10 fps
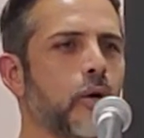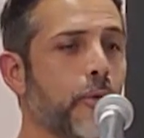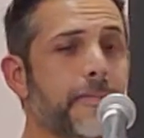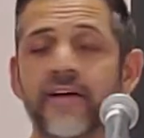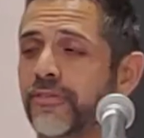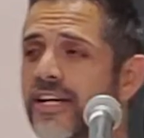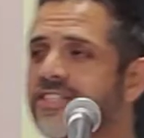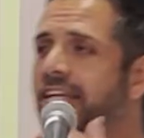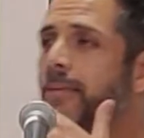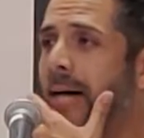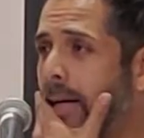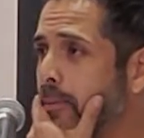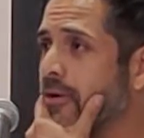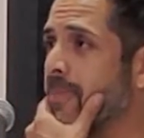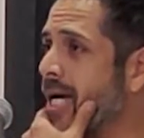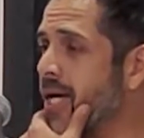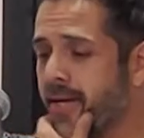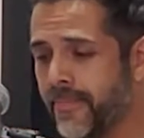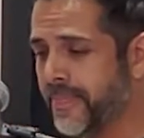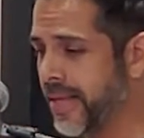When my friend studied the Bible with me,
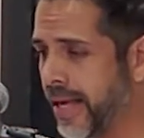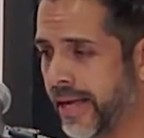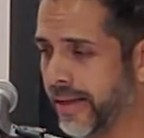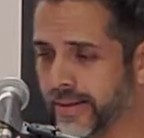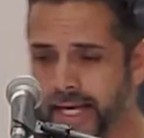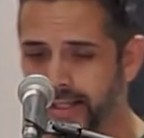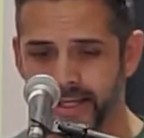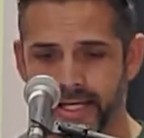like,